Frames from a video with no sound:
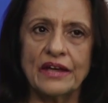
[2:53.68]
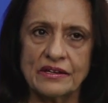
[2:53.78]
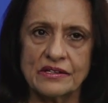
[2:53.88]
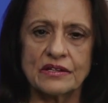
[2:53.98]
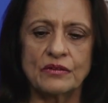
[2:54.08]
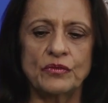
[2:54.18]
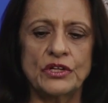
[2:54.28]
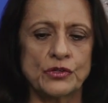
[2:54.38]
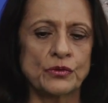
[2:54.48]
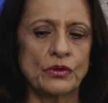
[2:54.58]
yet
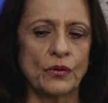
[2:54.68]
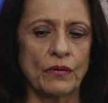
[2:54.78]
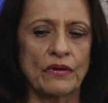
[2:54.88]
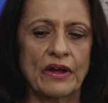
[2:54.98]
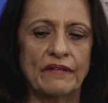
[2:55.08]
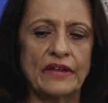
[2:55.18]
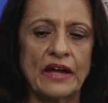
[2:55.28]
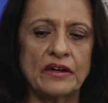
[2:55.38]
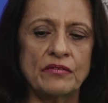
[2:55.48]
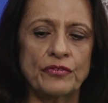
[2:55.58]
we do know
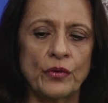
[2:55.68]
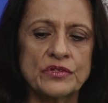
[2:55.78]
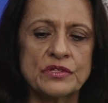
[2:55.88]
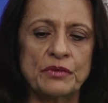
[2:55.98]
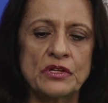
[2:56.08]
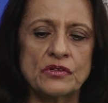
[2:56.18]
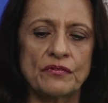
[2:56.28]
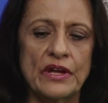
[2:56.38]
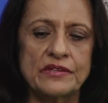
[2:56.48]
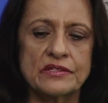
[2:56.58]
that enforcement
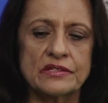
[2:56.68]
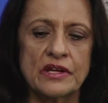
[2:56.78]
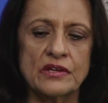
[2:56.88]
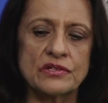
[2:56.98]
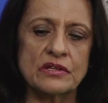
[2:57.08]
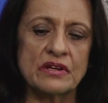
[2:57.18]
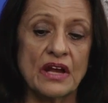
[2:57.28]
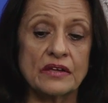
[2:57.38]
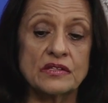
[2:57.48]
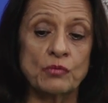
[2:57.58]
of legislation
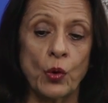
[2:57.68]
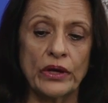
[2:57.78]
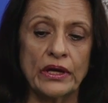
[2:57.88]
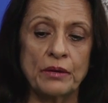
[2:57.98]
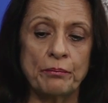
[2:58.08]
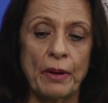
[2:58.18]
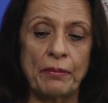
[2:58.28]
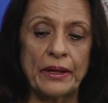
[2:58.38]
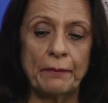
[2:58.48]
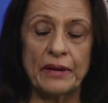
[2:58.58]
like smoking in
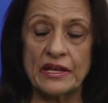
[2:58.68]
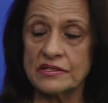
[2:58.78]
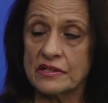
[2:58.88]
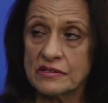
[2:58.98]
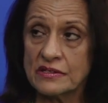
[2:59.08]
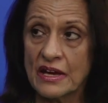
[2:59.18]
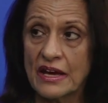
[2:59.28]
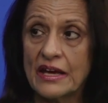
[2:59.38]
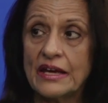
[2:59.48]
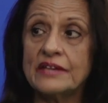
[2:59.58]
public places
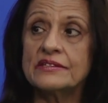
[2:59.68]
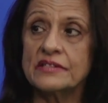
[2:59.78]
is